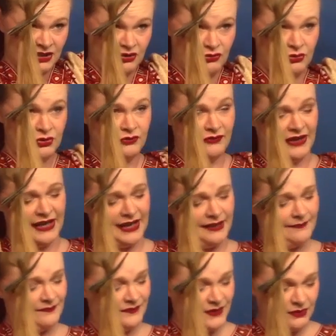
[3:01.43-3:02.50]

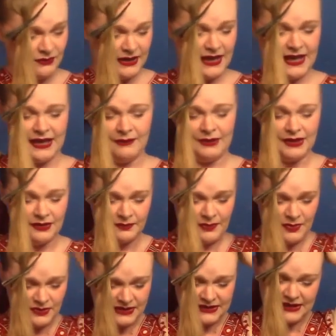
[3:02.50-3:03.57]
groovy. Okay, we got
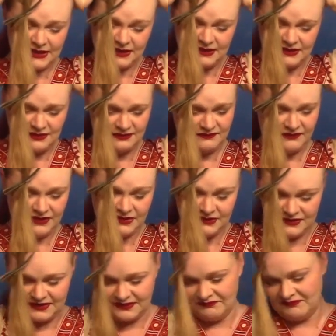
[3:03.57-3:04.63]
ponytail. It
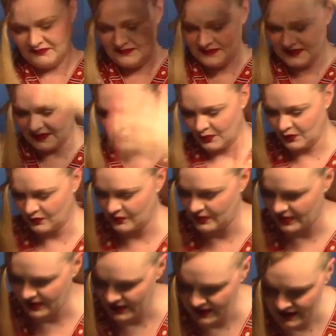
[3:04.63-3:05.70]
feels
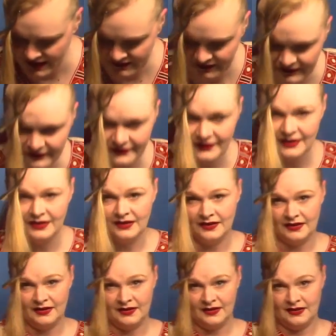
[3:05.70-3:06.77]
smooth enough.
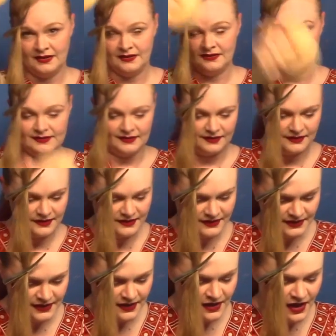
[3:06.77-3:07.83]
Sock.
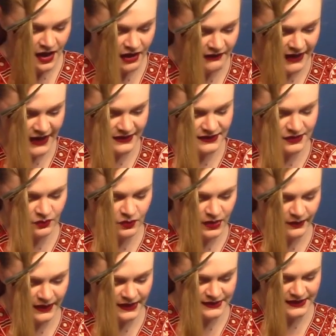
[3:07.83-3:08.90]
All right, so
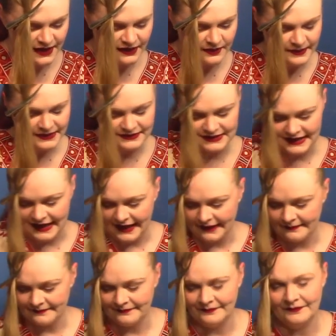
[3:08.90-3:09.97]
what are we going to talk about
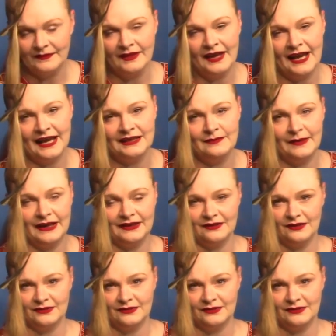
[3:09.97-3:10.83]
today? I had to make